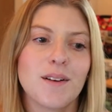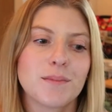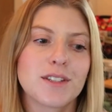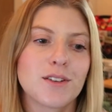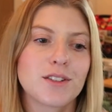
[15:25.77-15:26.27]

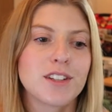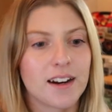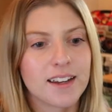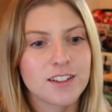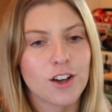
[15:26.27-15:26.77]
So
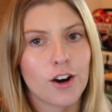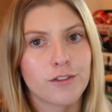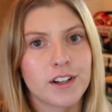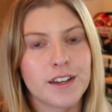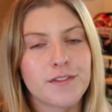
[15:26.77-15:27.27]
stockings are
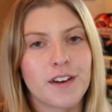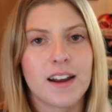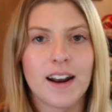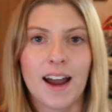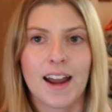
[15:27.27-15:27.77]
really
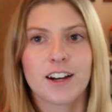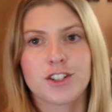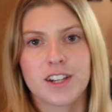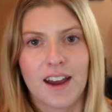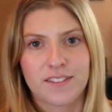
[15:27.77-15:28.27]
fun. I
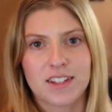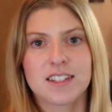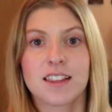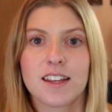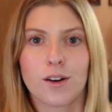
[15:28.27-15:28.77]
actually have
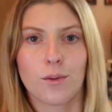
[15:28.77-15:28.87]
this little